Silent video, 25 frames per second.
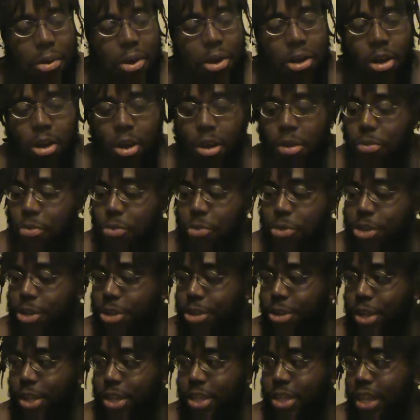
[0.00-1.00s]
it all
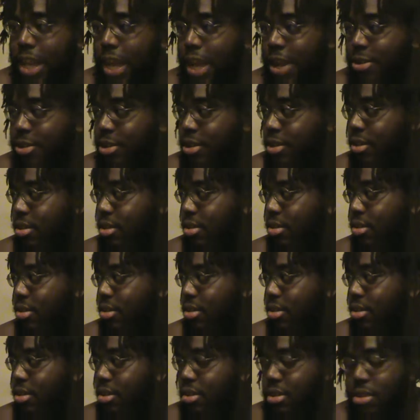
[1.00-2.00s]
turns out,
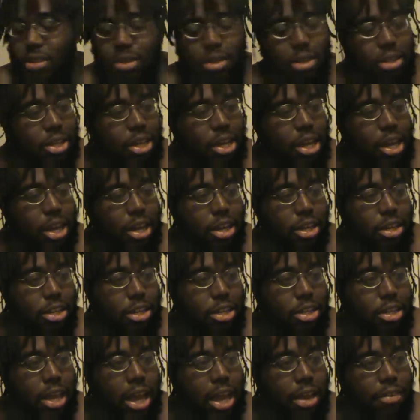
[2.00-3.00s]

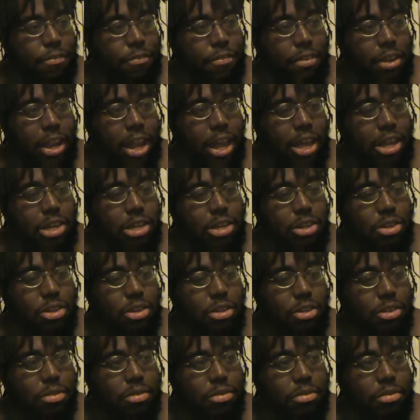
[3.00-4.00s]
because I feel like
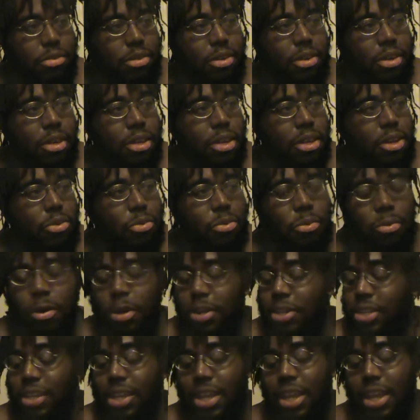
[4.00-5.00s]

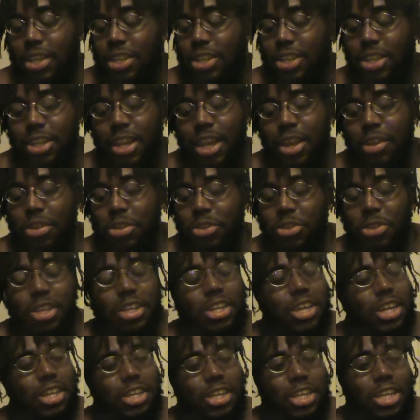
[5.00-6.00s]
worst case scenario,
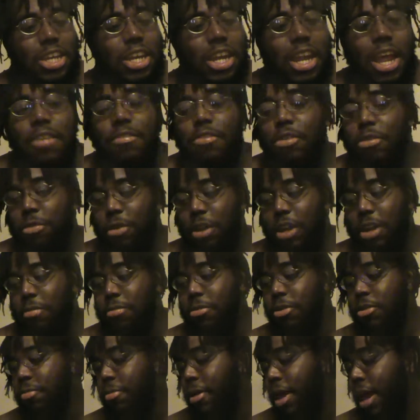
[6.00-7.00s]
she never
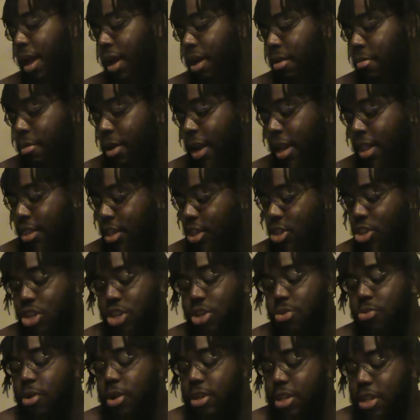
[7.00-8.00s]
comes back, but I think
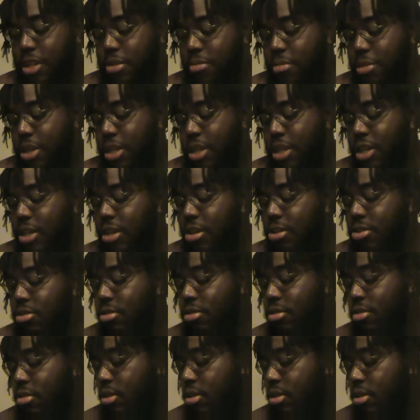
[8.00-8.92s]
she wants to be here.